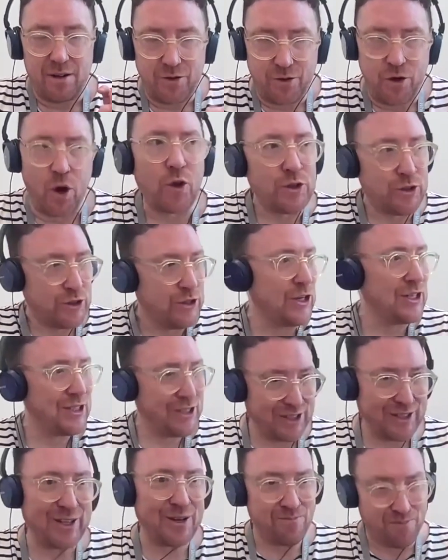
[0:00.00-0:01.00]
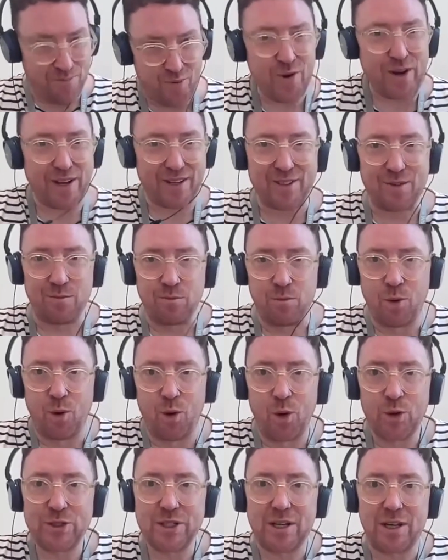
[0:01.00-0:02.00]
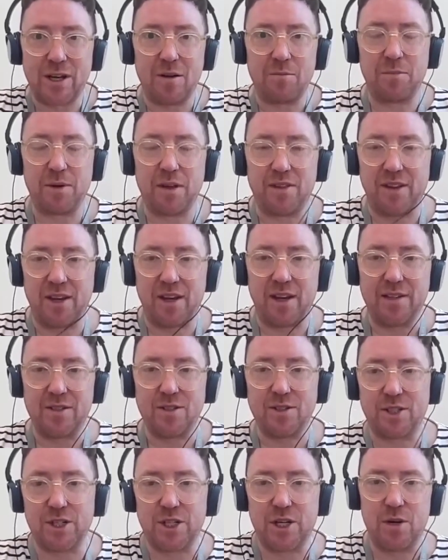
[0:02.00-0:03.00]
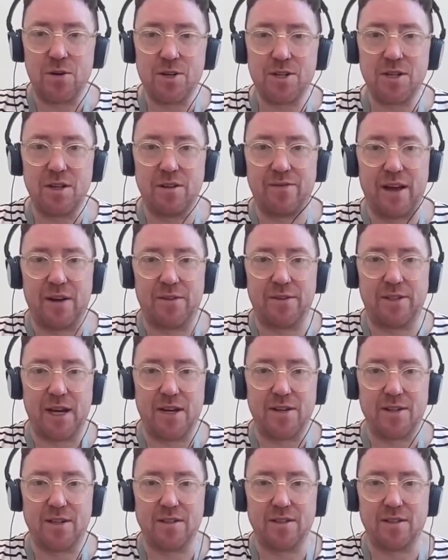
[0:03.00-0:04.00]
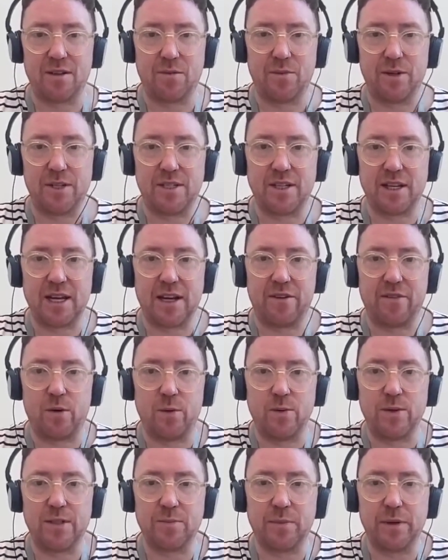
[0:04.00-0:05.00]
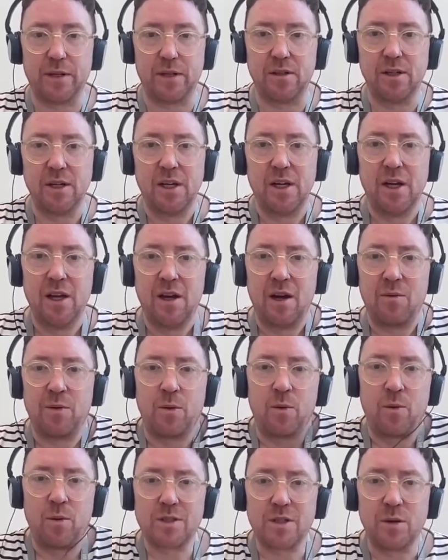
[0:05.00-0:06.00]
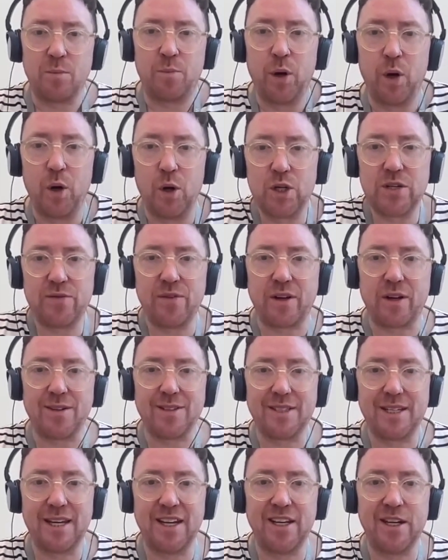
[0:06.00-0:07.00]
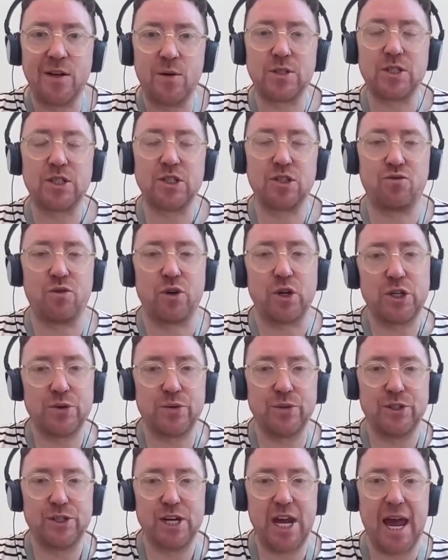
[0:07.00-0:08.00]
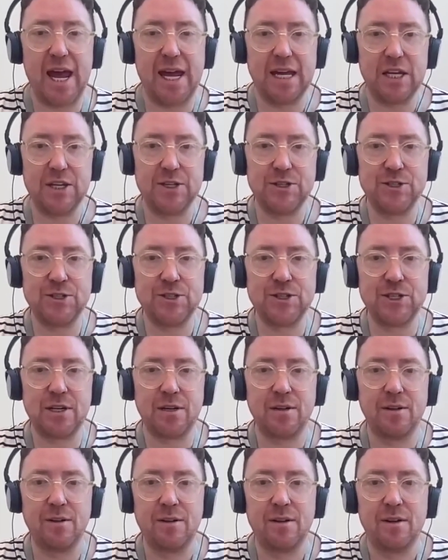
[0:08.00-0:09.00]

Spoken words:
not just the bricks and mortar, but the institutional foundations on which the gallery was built. We want to push for continuous structural change.